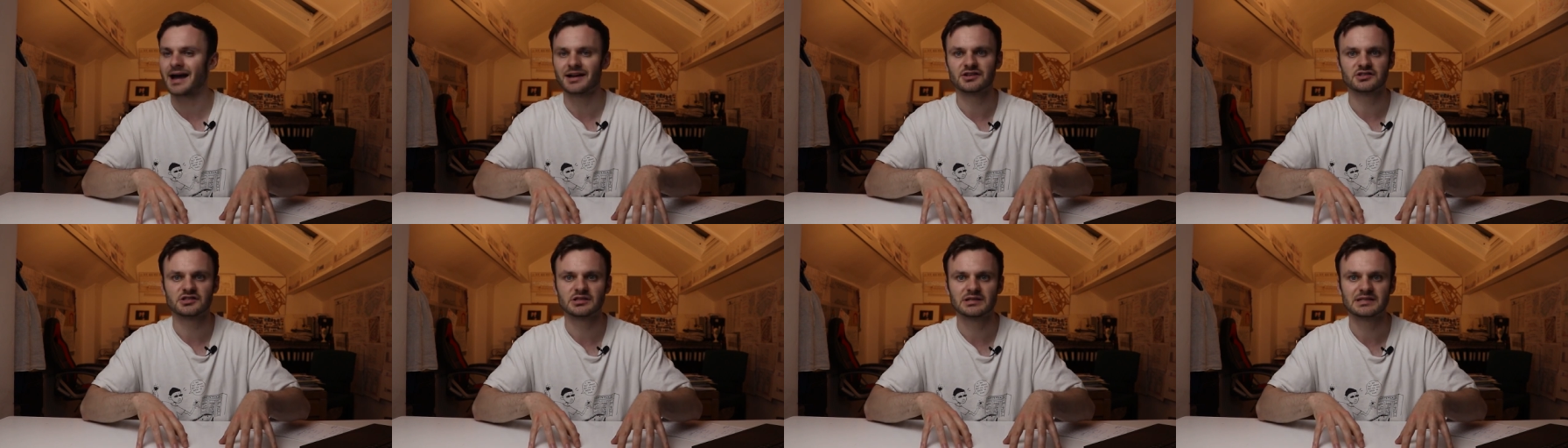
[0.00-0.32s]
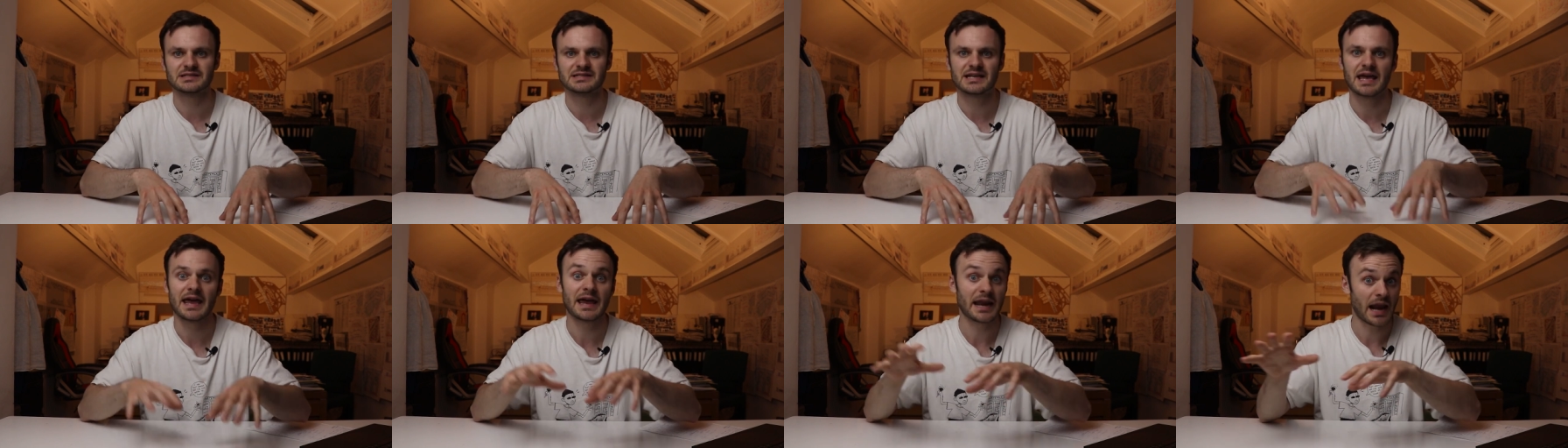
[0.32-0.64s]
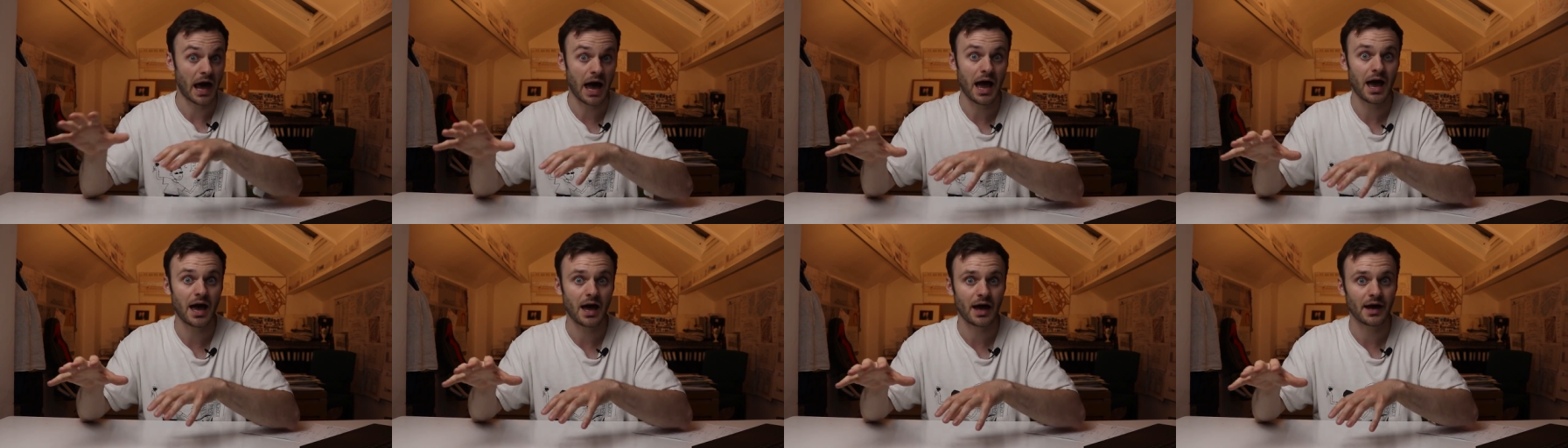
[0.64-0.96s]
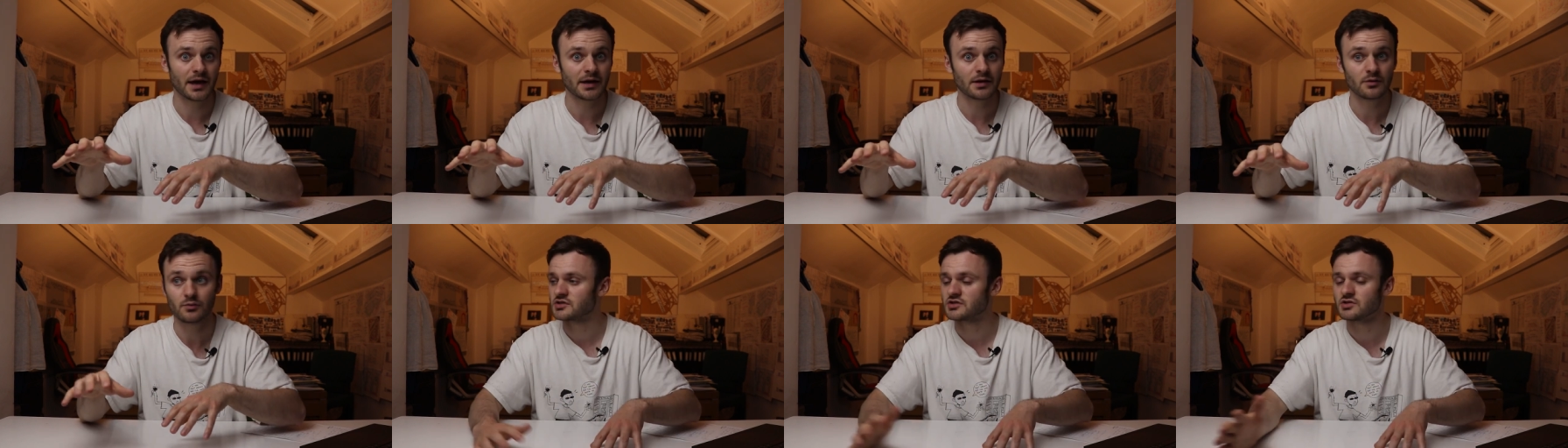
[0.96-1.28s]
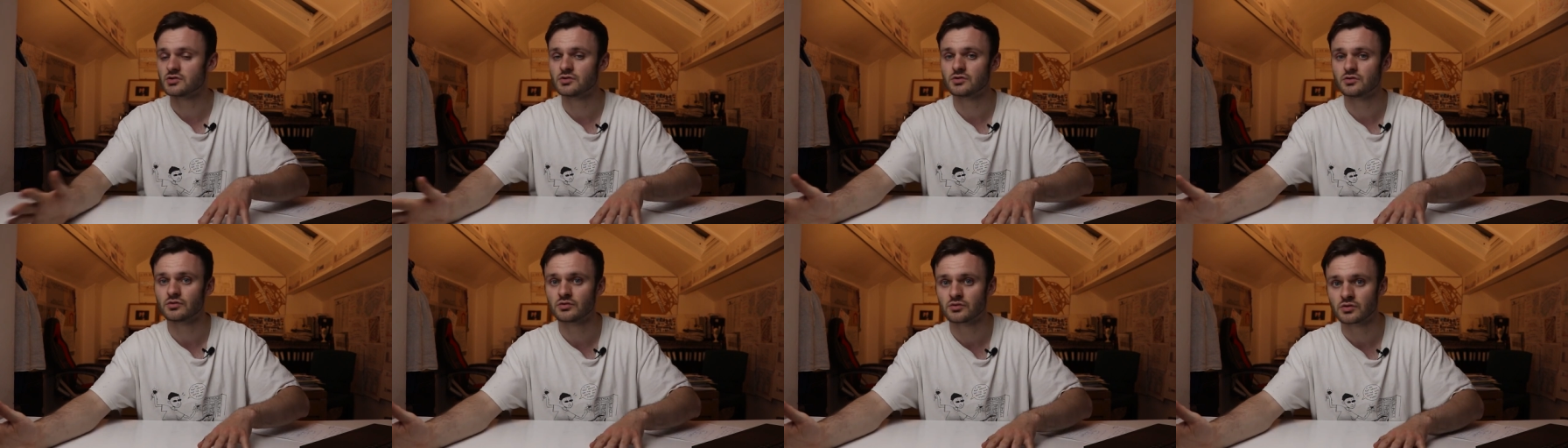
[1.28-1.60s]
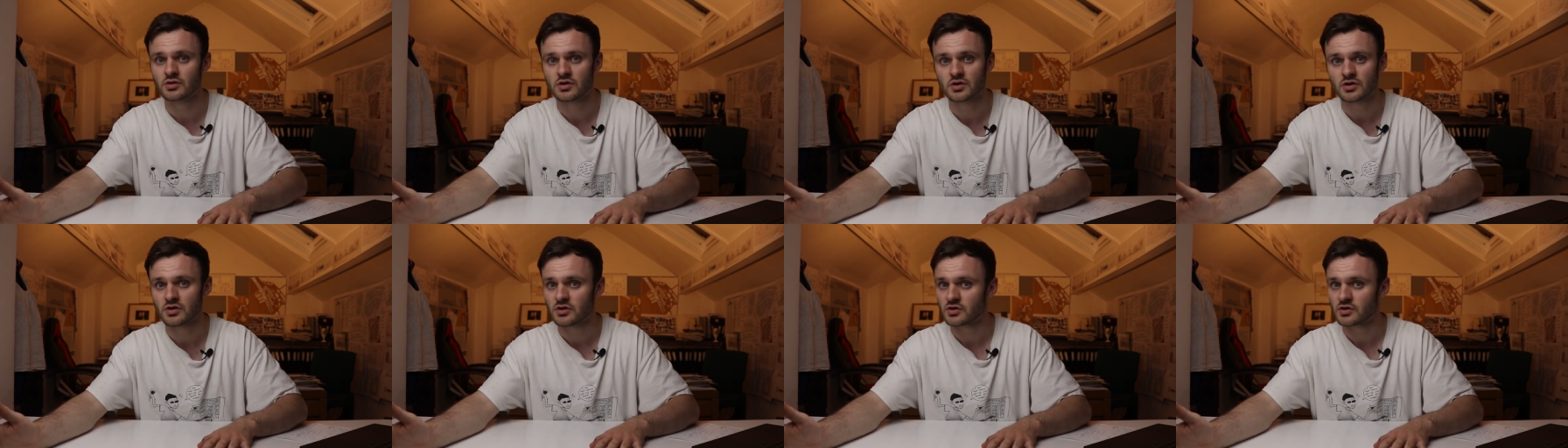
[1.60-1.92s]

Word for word: actually saying hi to